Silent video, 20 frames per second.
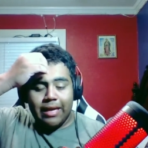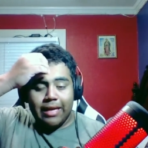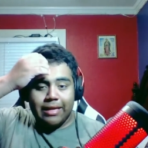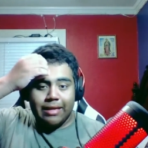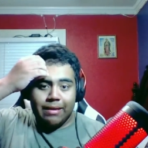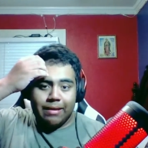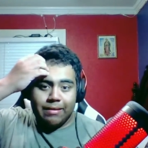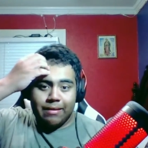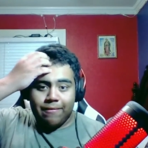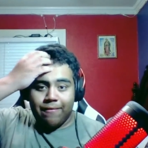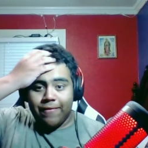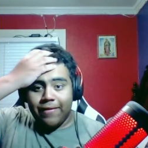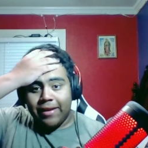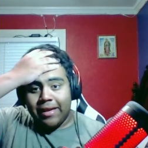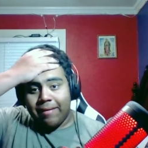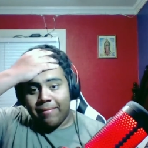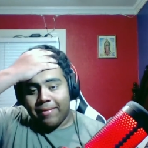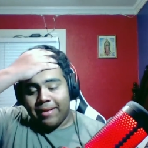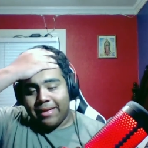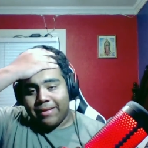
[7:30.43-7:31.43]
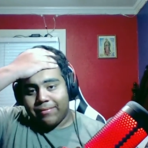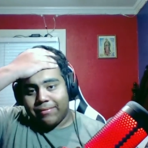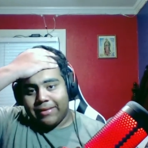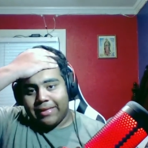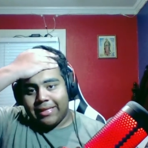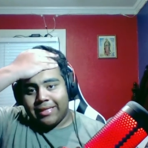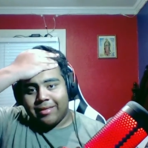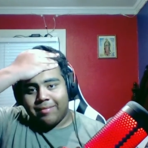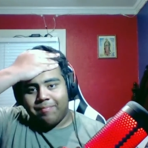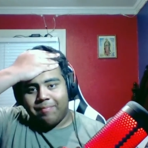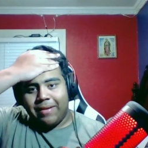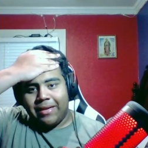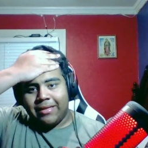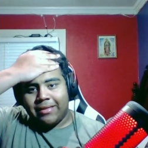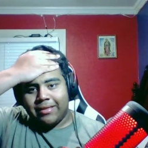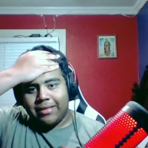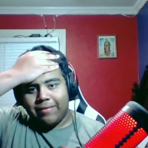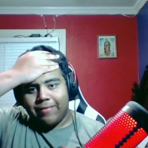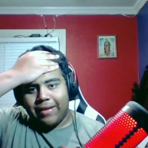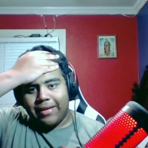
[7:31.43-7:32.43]
The, the freaking place was
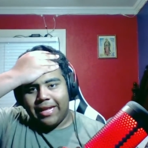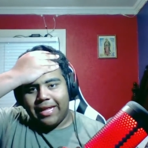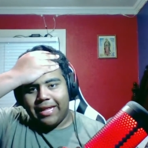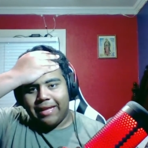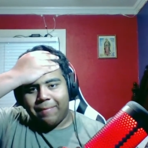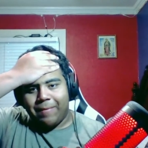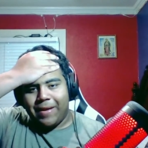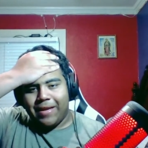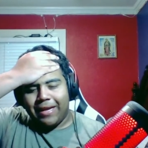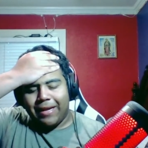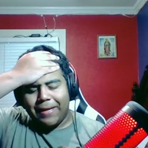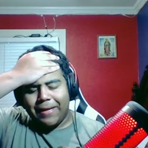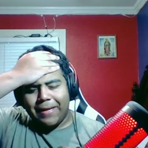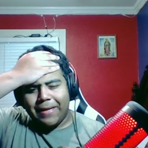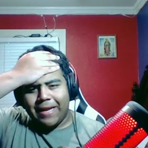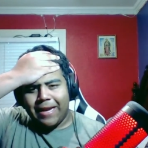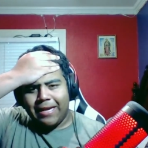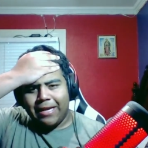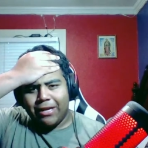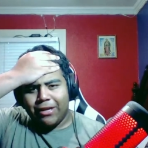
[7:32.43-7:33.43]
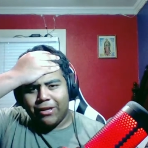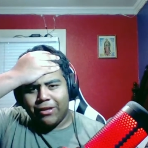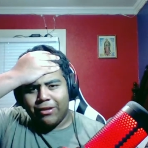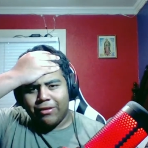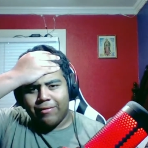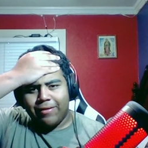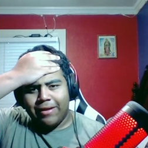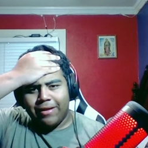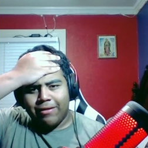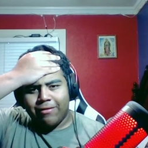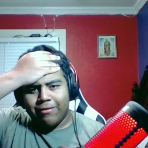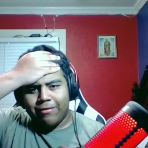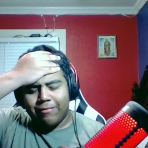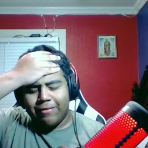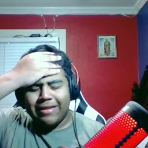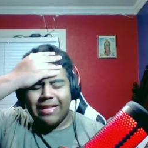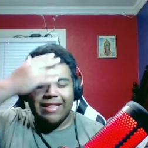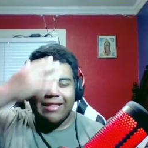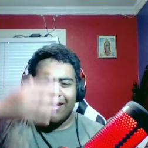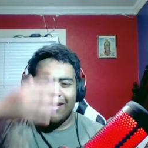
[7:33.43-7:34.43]
expensive. Like, I had to pay like 900 or
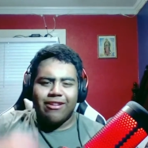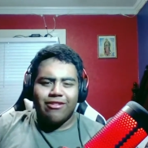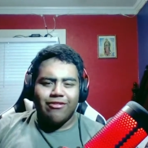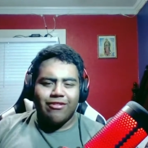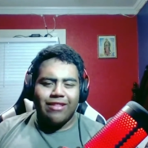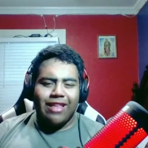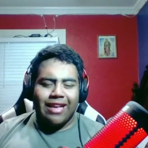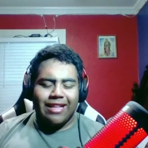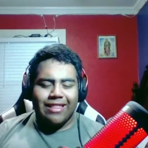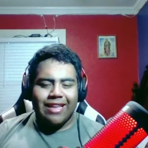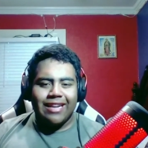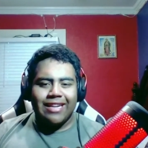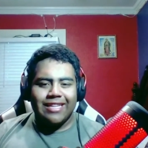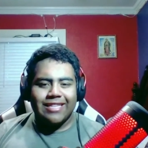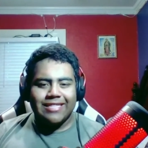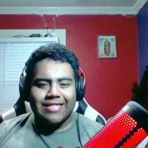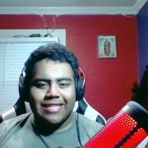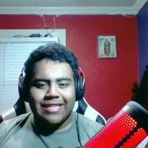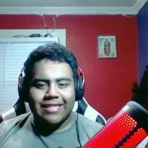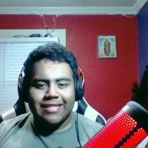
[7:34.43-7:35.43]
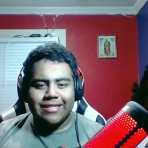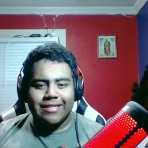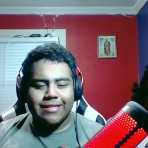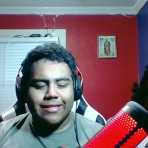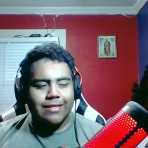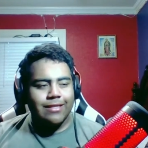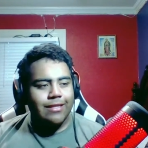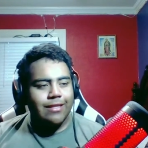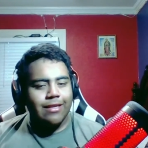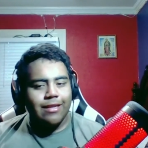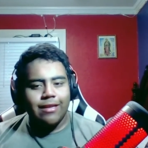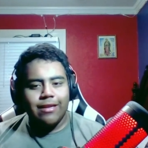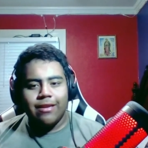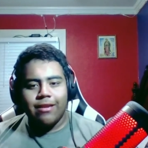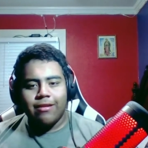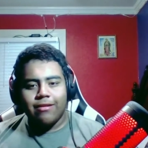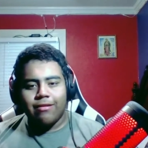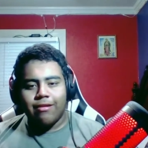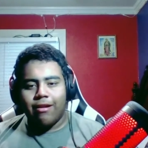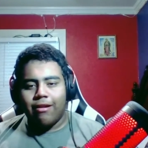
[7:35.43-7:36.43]
not 900, like 96
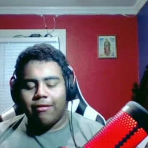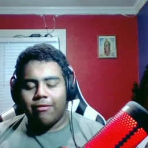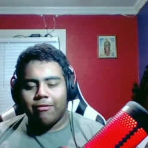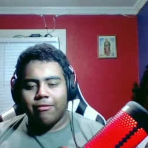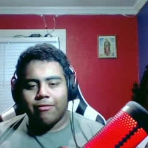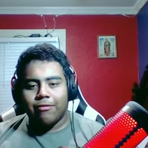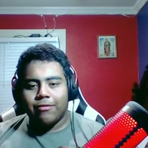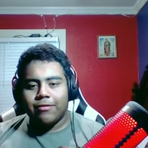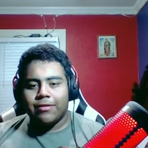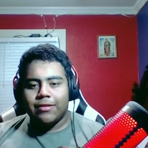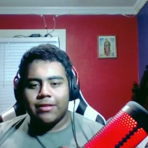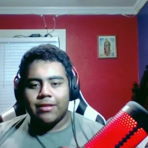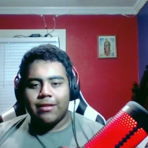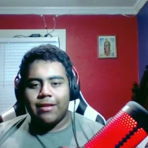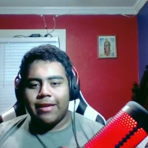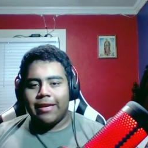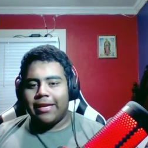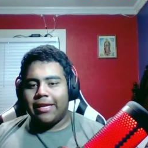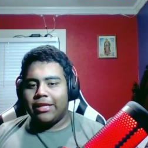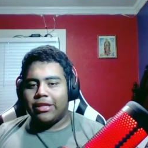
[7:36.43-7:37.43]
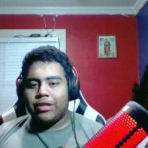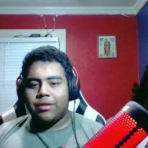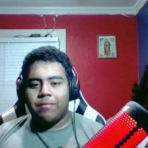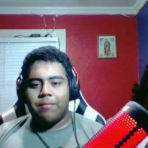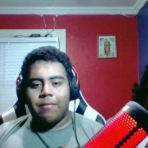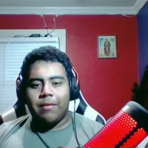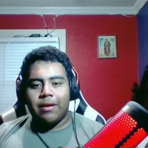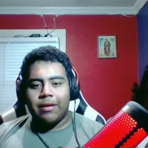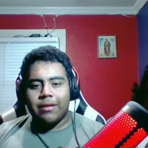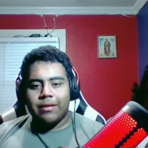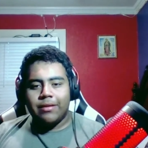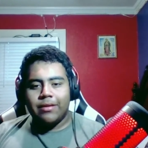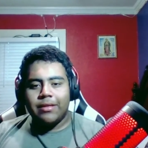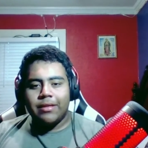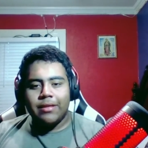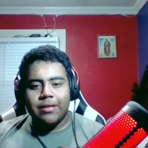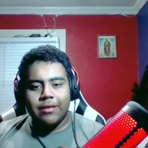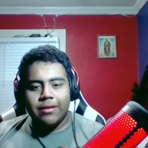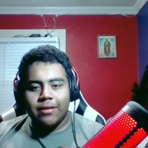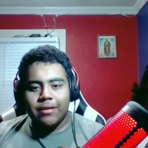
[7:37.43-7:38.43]
dollars like each month
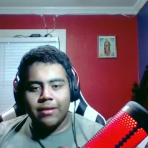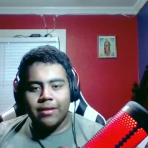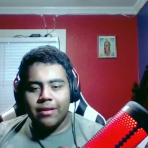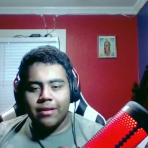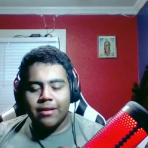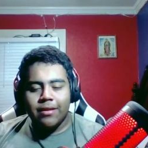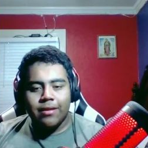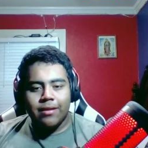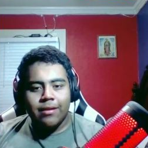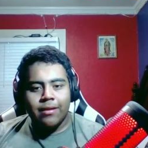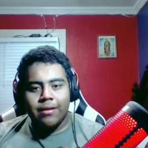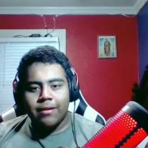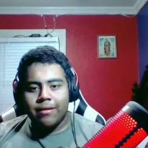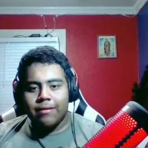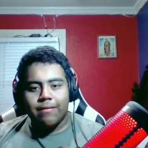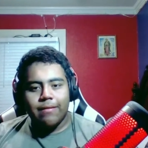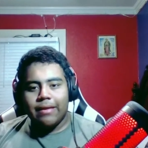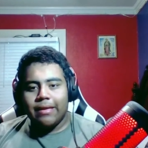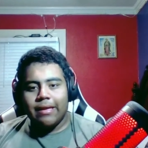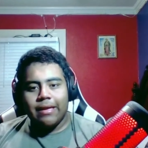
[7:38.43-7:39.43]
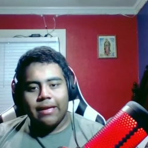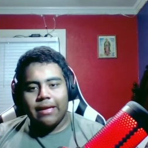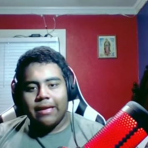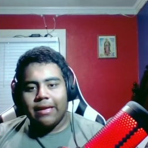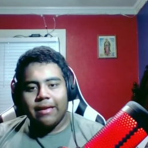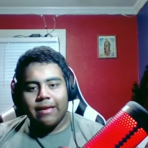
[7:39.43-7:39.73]
it